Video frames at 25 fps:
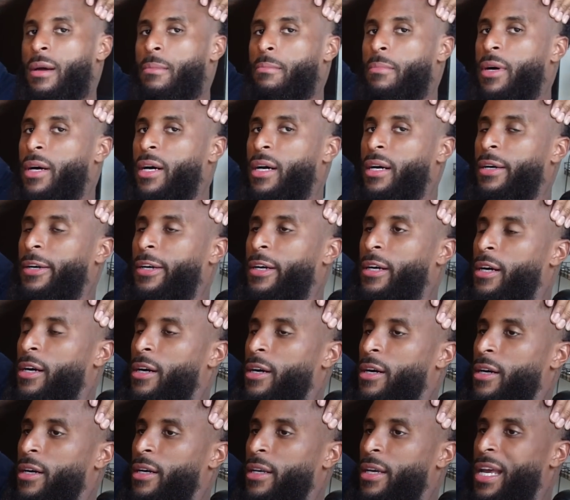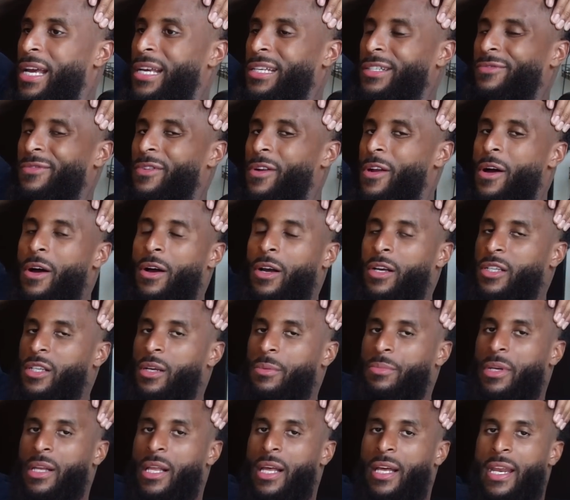But uh, next vlog or
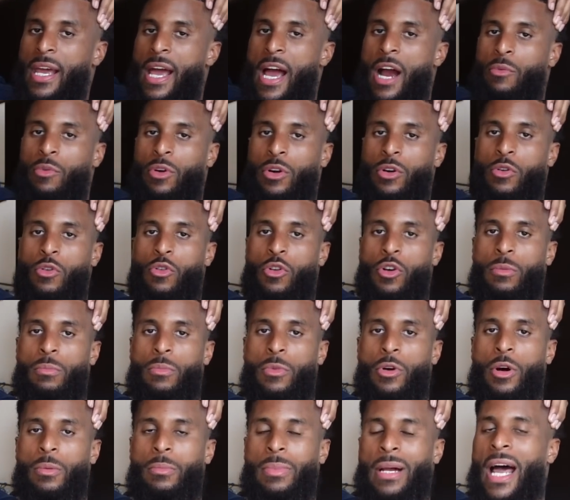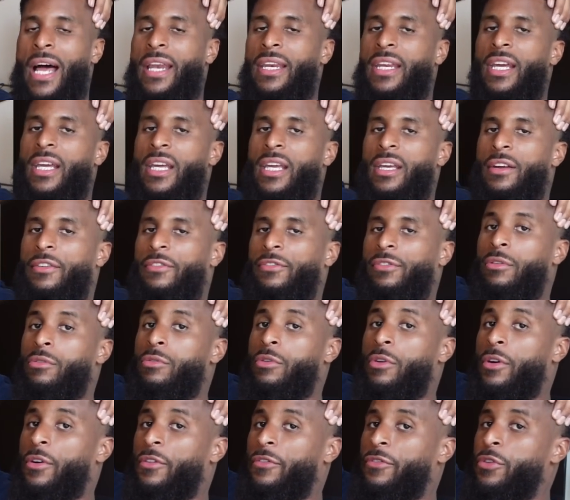something like that, I record more. But I did get a,
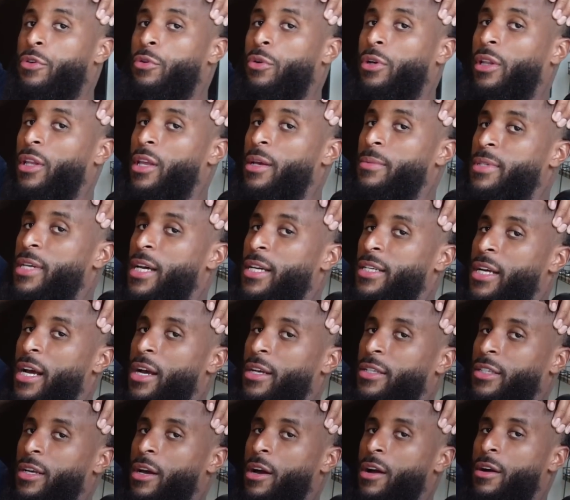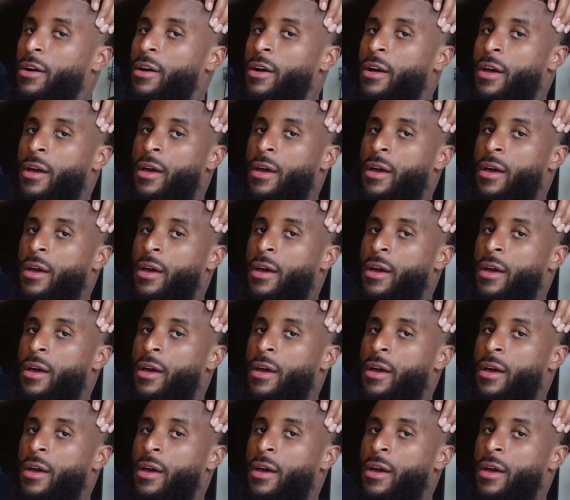flu- a few clips as y'all saw.